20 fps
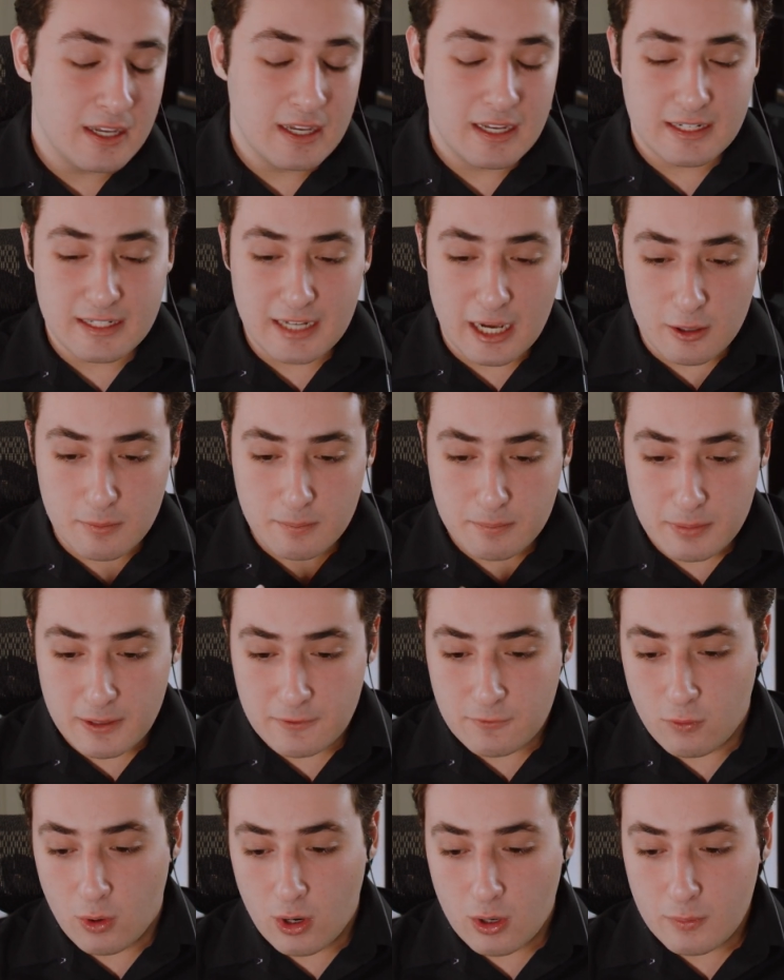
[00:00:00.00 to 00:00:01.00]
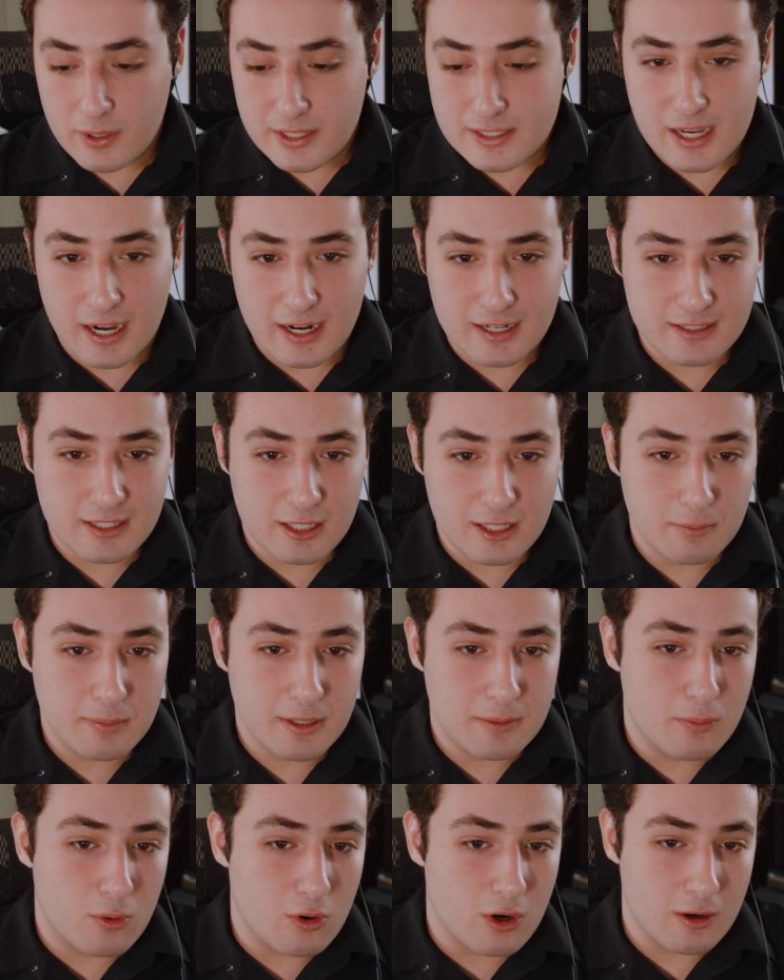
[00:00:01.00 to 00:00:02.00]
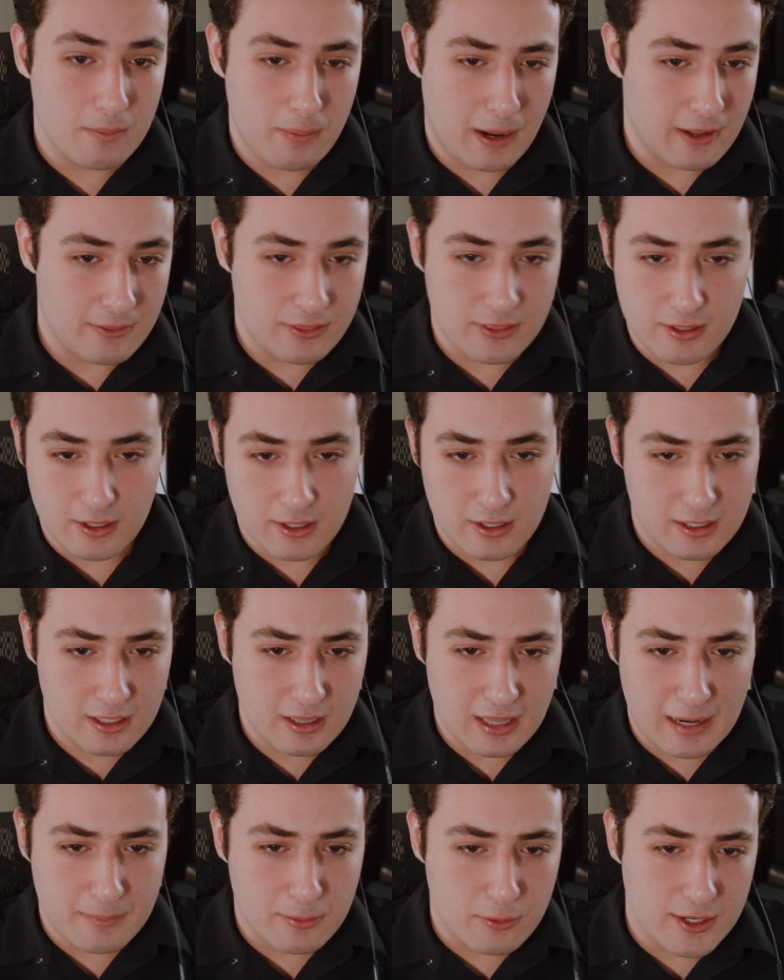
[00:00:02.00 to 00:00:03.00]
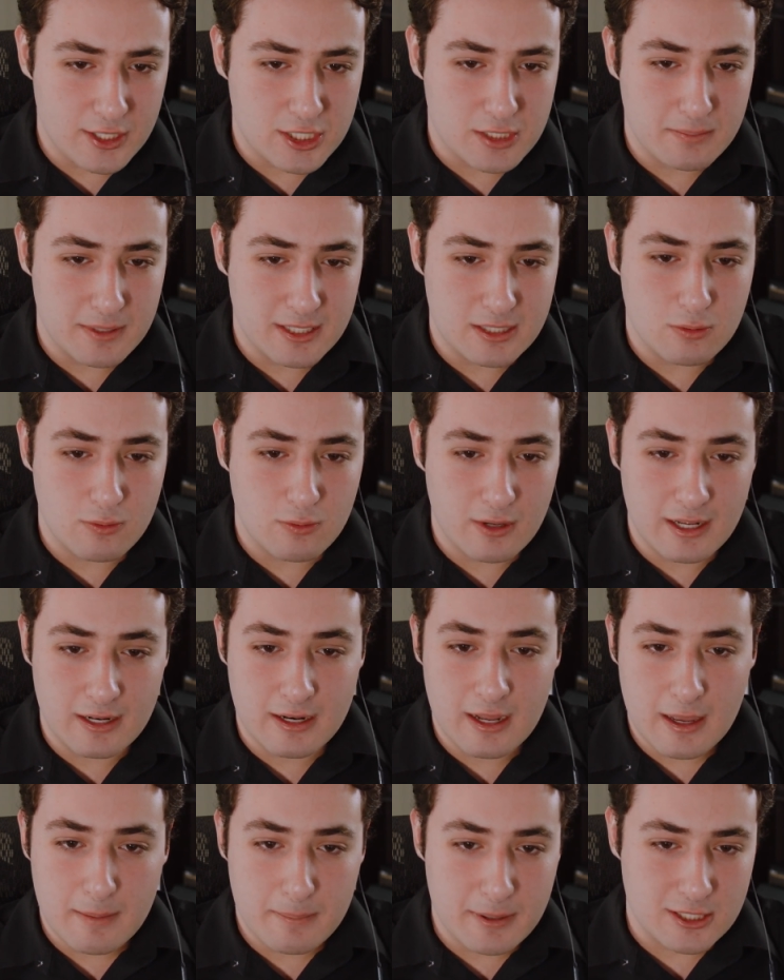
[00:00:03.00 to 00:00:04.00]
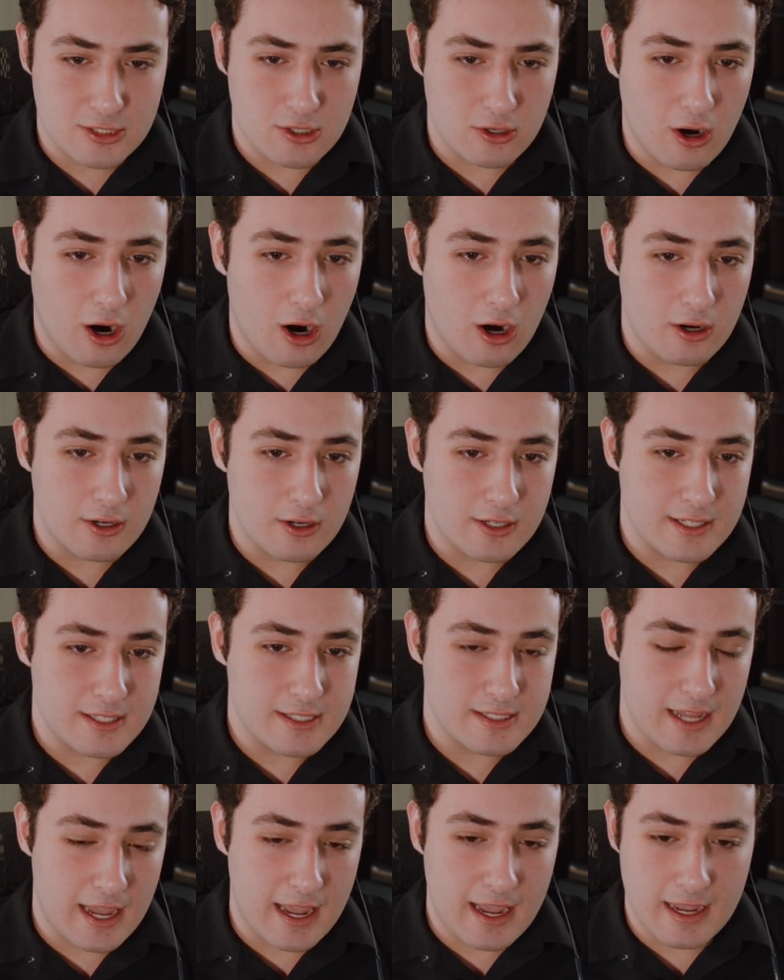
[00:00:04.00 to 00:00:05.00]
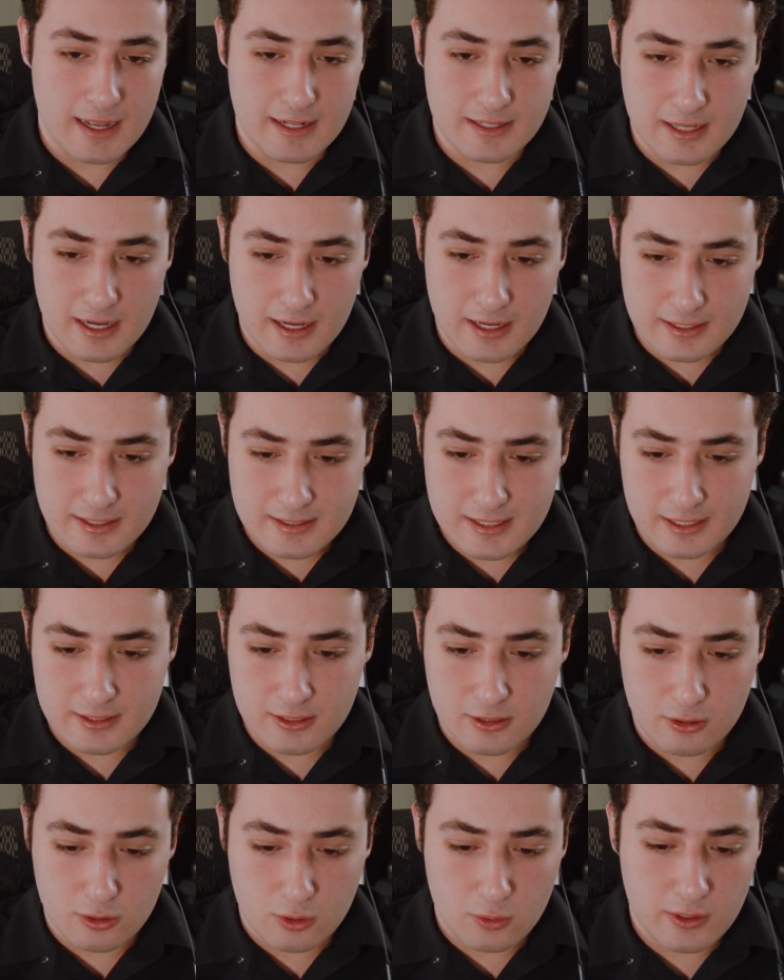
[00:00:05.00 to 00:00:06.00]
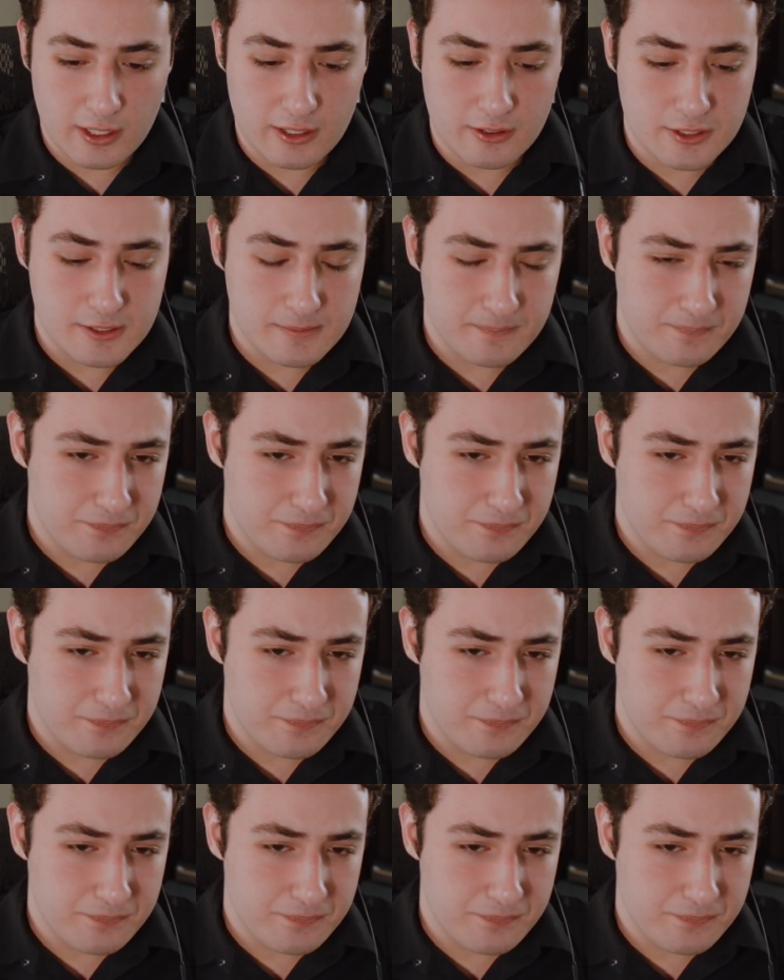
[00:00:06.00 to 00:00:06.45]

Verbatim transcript: Now, before we talk a little bit more about the collaboration between Pixar artists and uh, technical creators,